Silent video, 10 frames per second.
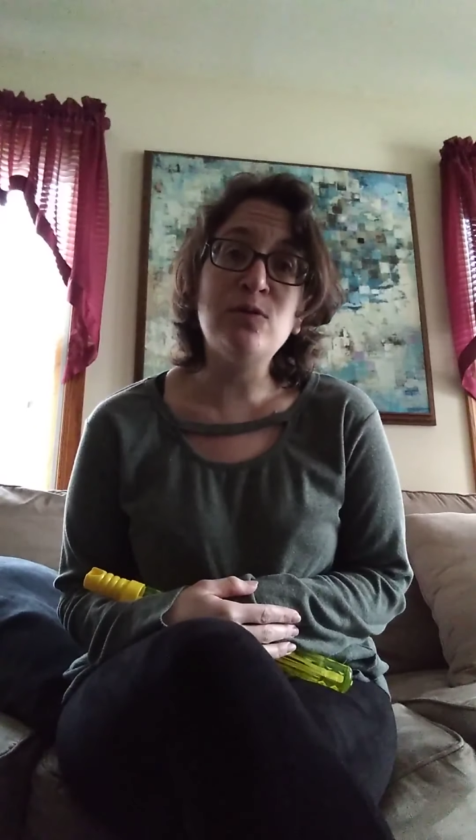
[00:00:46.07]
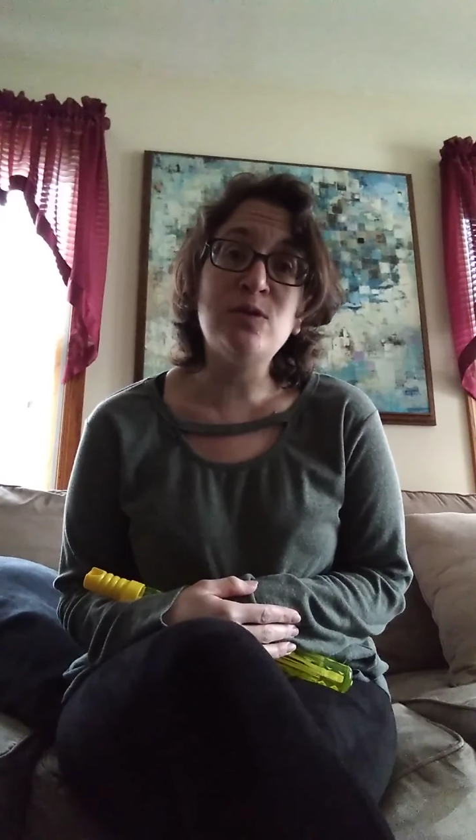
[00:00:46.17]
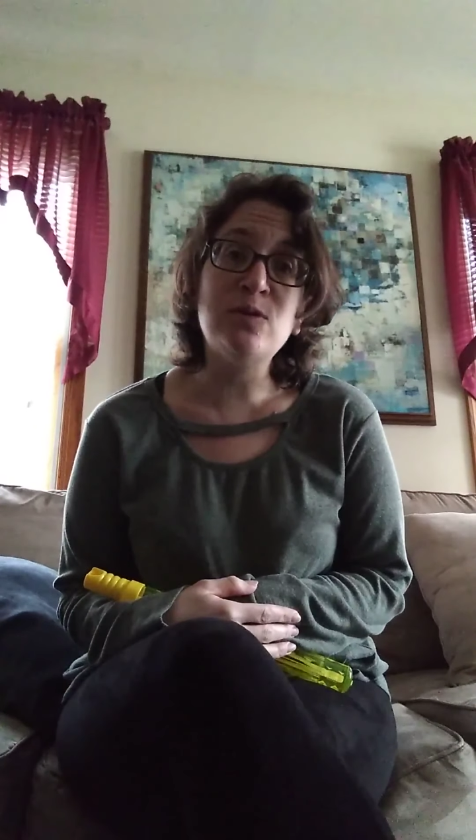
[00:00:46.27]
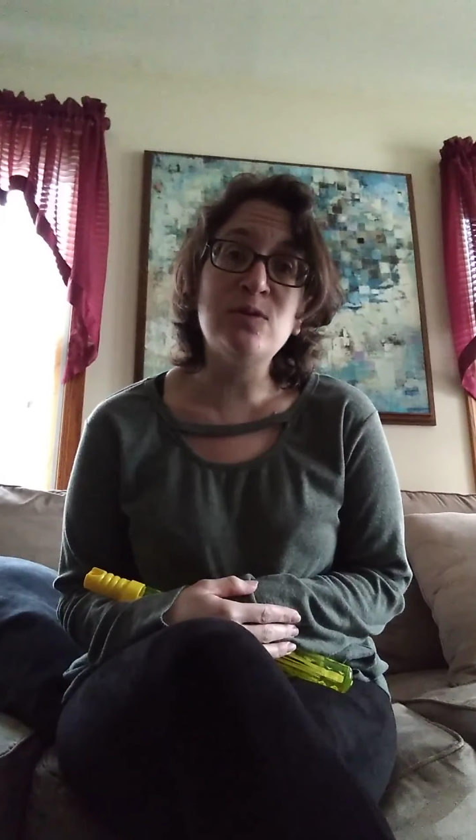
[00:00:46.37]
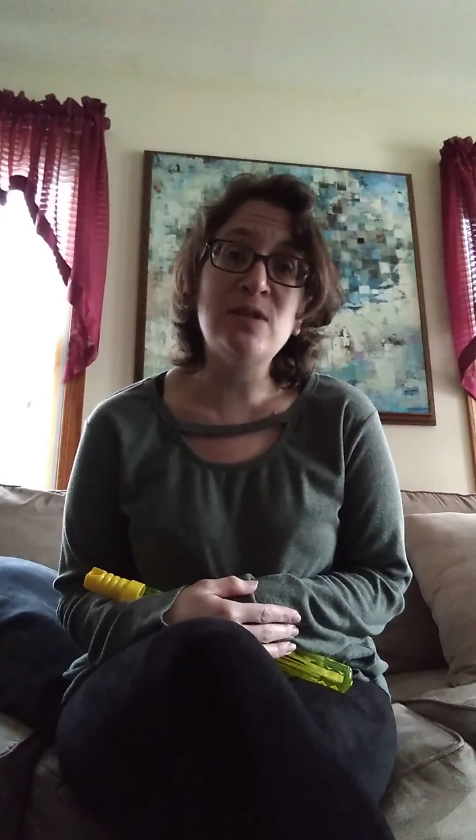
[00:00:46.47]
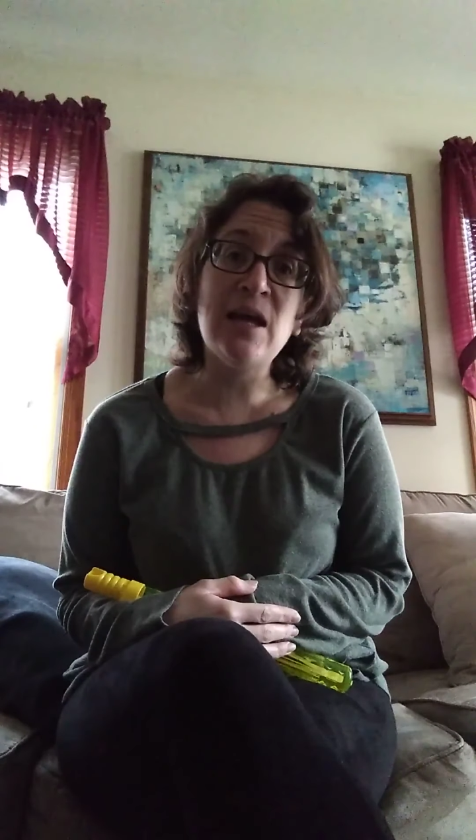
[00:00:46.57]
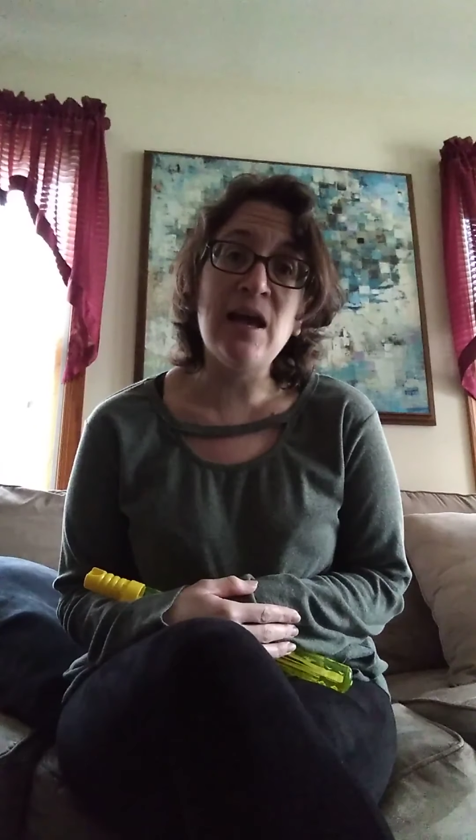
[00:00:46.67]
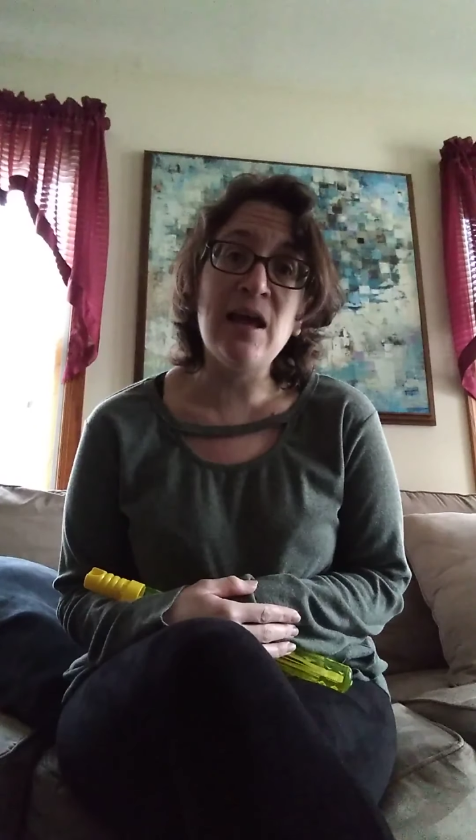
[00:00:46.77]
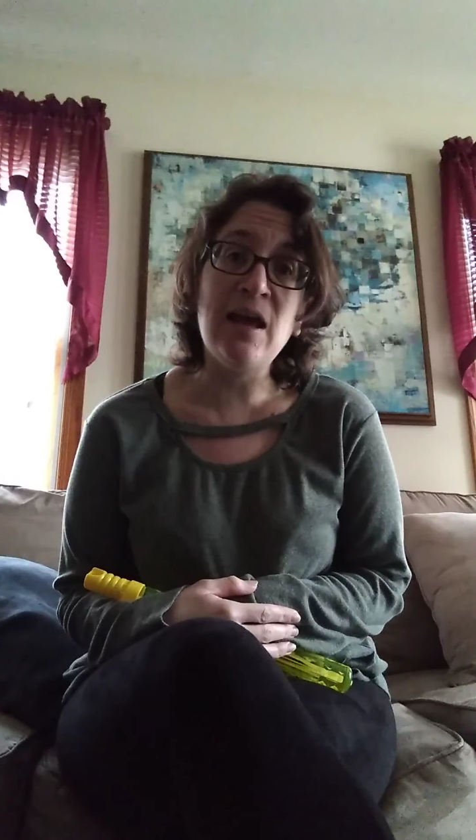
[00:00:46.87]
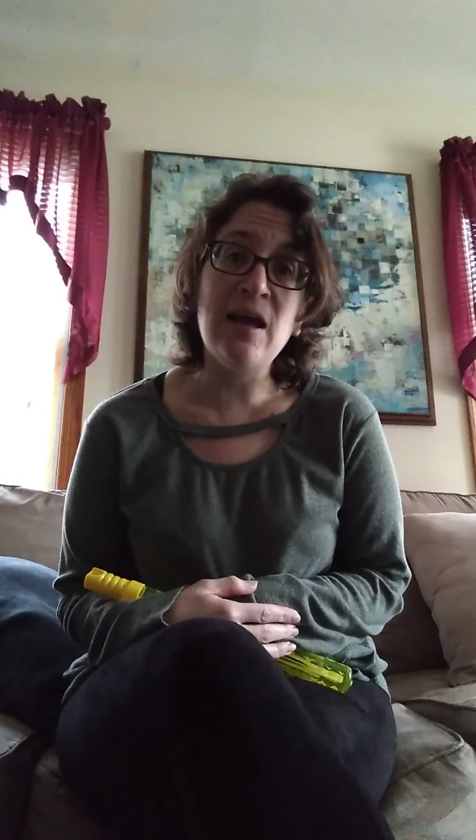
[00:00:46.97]

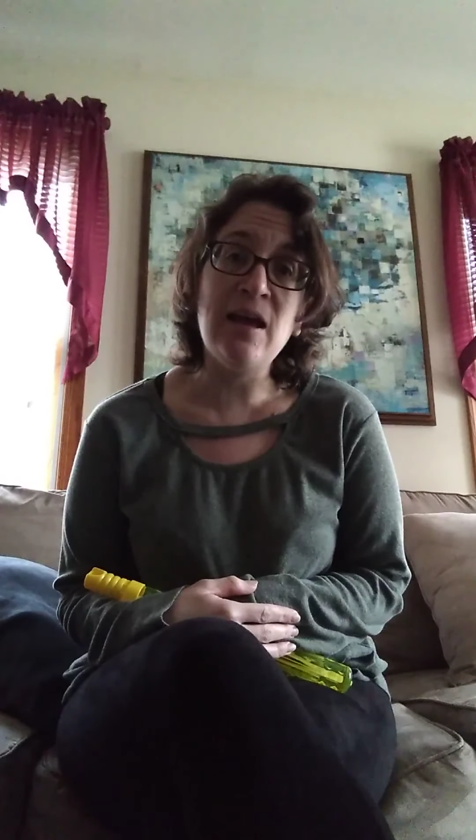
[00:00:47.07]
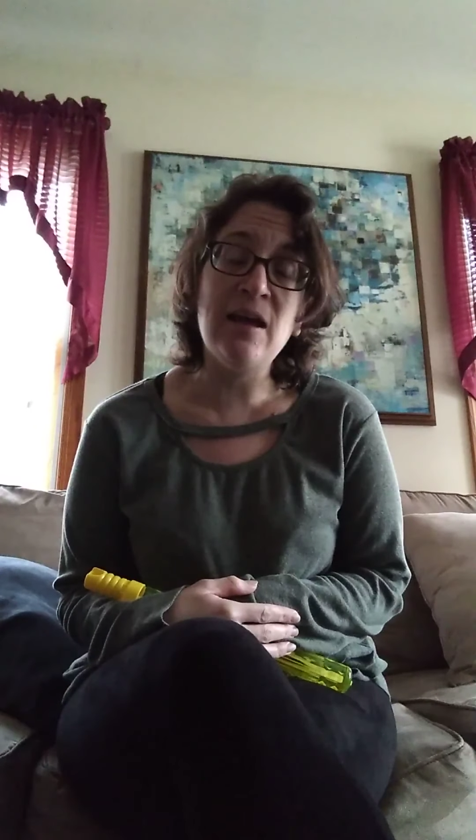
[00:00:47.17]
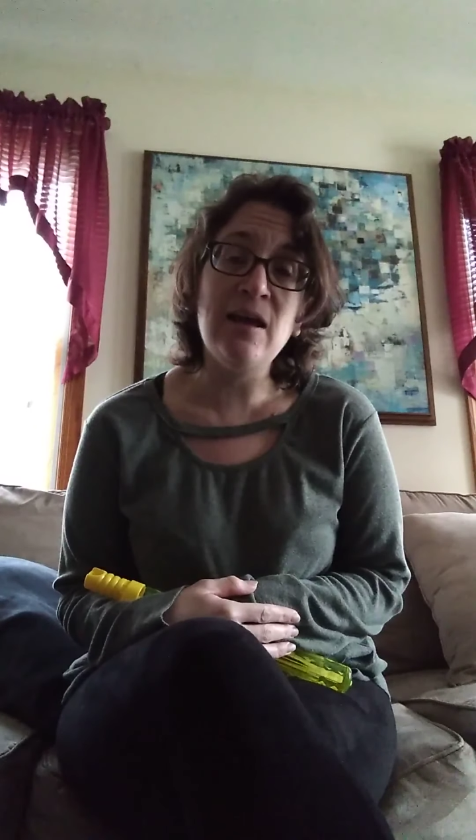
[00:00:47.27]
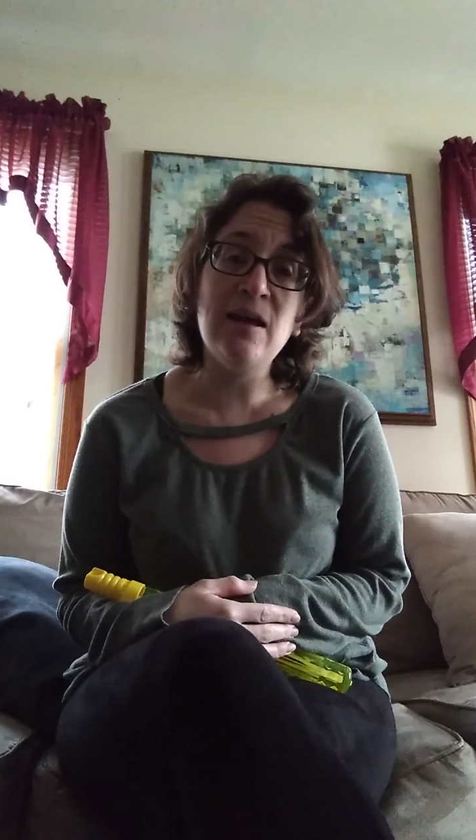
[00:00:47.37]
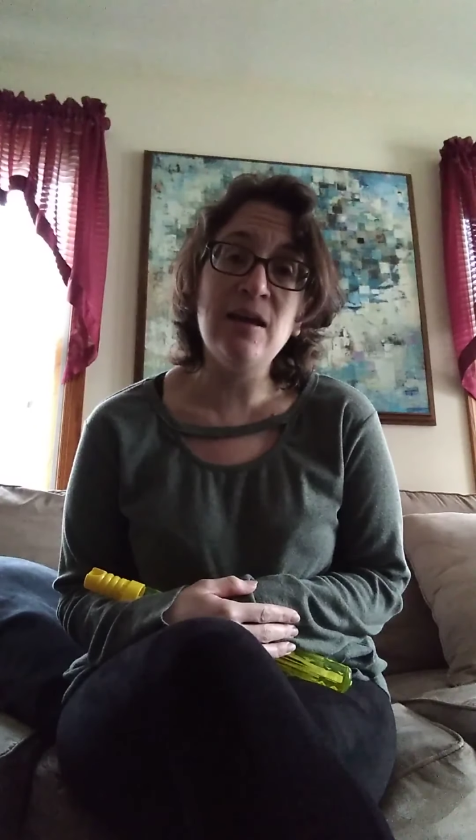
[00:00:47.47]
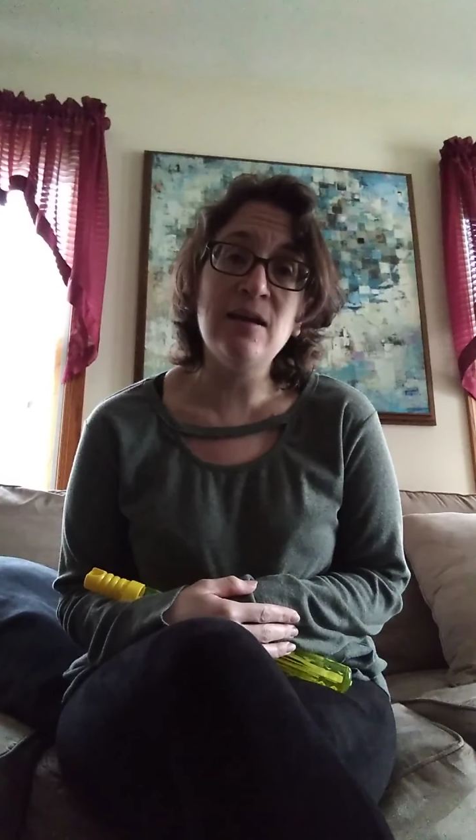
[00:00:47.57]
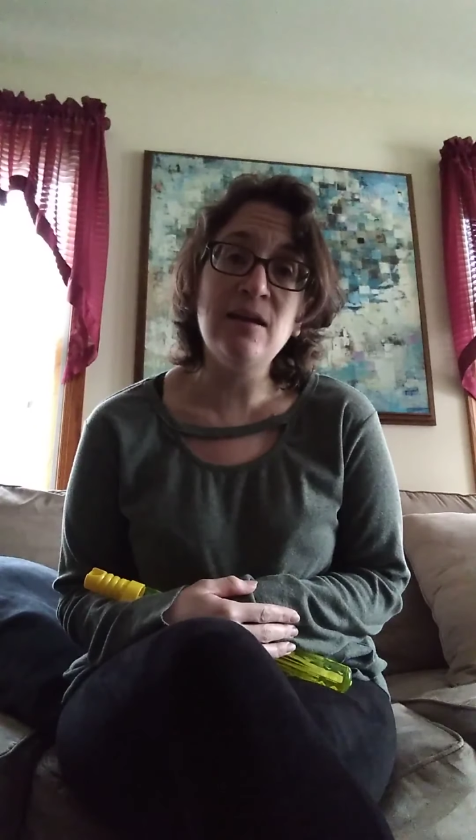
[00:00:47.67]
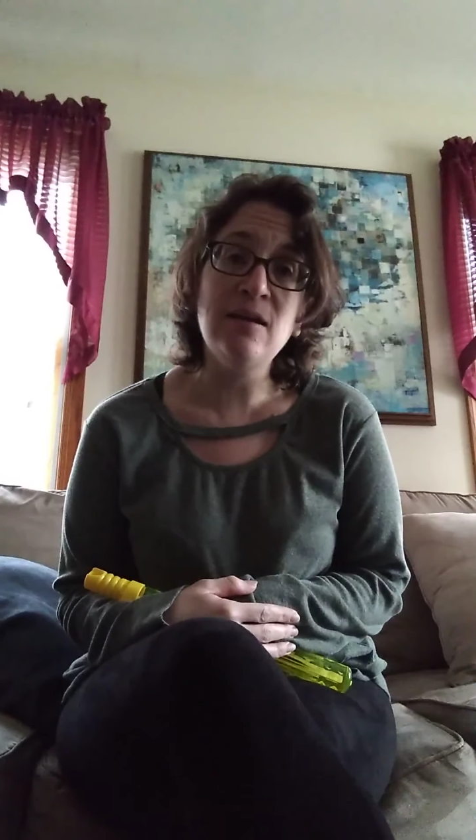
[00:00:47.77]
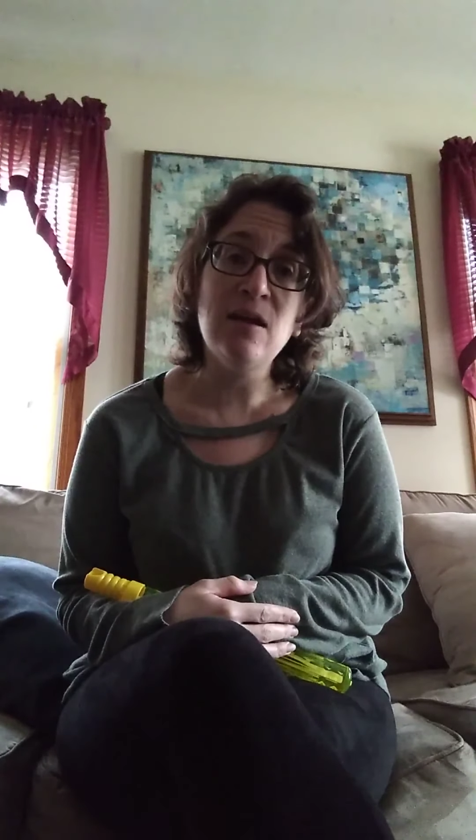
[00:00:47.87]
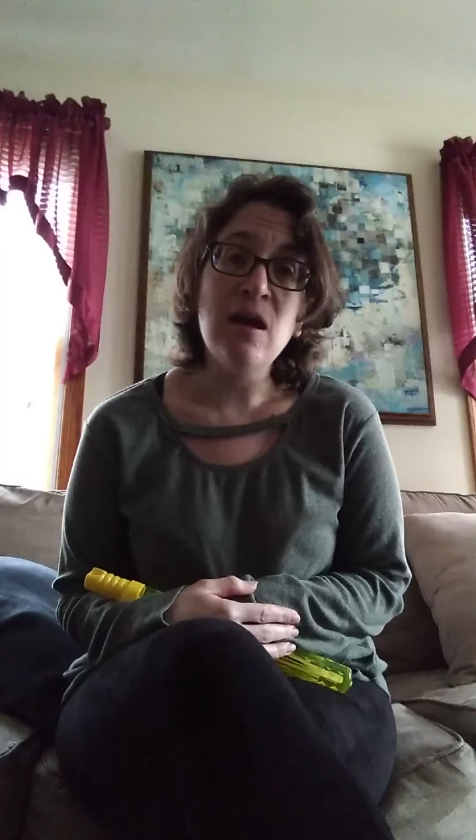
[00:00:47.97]

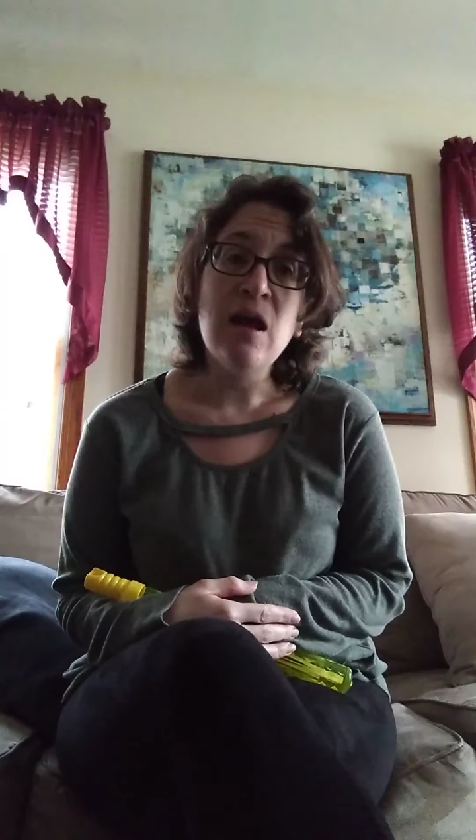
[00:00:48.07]
today?